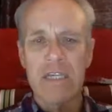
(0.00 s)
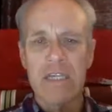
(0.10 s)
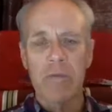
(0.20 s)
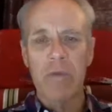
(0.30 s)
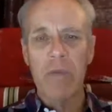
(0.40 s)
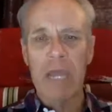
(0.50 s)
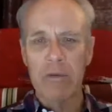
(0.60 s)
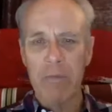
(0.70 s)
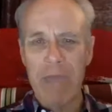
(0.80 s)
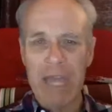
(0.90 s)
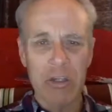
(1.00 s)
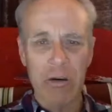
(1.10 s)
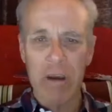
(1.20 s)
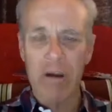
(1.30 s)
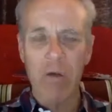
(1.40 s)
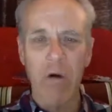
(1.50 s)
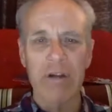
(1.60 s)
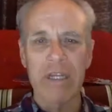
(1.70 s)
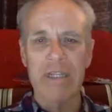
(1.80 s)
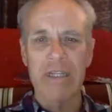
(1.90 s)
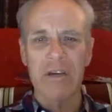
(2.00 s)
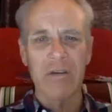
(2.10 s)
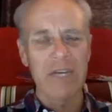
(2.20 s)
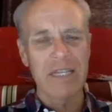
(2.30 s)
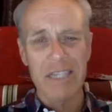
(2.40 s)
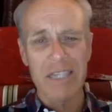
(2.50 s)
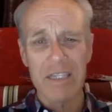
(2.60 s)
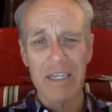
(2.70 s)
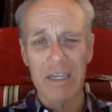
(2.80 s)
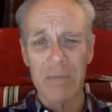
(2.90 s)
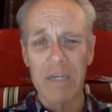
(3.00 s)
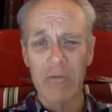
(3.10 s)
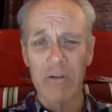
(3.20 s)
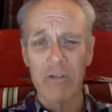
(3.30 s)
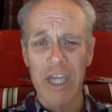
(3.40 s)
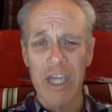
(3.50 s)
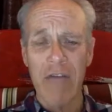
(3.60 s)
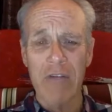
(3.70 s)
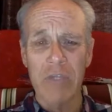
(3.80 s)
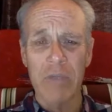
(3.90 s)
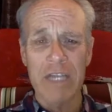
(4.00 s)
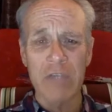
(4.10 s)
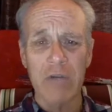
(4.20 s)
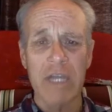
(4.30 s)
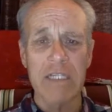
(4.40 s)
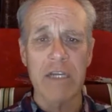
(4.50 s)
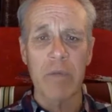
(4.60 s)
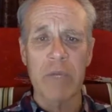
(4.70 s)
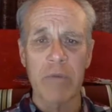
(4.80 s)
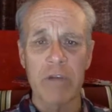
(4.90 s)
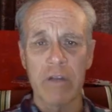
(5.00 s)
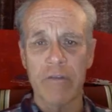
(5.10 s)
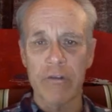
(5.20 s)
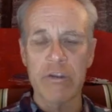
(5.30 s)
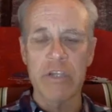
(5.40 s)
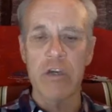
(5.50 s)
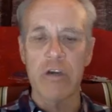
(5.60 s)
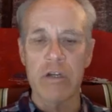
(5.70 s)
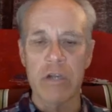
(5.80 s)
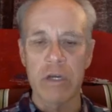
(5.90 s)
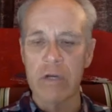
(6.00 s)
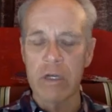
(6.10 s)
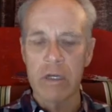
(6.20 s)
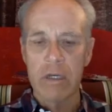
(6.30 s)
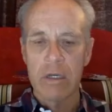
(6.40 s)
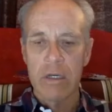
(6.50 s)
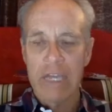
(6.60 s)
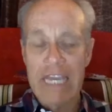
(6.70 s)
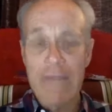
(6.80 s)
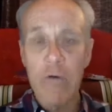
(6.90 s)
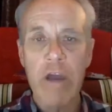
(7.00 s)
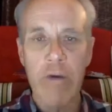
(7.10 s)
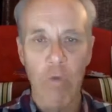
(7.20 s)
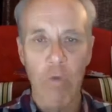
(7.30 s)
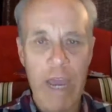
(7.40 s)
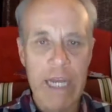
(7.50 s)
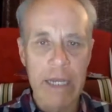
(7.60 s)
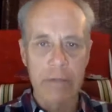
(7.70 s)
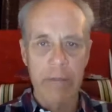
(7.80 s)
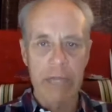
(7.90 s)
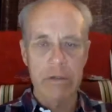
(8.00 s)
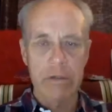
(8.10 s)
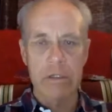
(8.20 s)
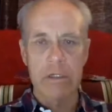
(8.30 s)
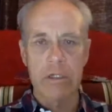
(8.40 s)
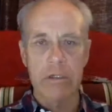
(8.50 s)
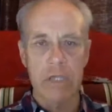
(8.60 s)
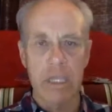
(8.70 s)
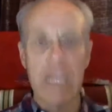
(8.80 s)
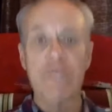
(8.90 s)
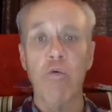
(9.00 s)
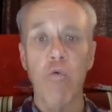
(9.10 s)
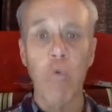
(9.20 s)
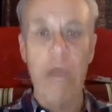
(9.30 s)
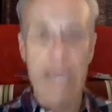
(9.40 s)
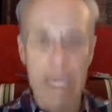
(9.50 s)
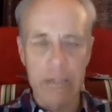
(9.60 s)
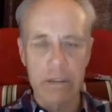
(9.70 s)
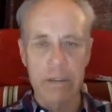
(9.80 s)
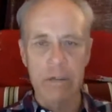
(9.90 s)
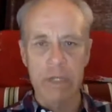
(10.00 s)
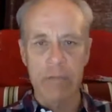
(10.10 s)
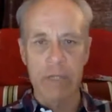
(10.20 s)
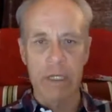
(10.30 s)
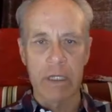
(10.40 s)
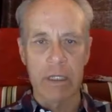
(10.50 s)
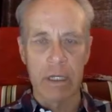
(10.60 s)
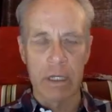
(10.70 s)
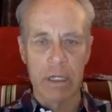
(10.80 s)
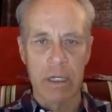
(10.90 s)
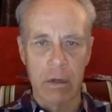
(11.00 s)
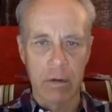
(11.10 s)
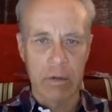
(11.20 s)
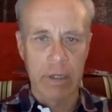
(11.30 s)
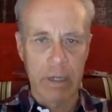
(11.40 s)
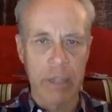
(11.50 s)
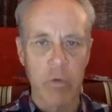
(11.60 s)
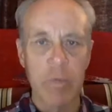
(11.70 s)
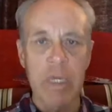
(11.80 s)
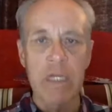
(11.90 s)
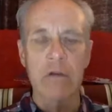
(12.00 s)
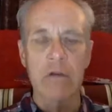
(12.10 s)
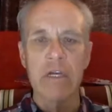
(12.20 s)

to be able to manage our air quality. And so it can be a real challenge, but that's what I tell people. The first thing you can do, even while you're waiting to make those decisions, if you're waiting to do something as a remedial,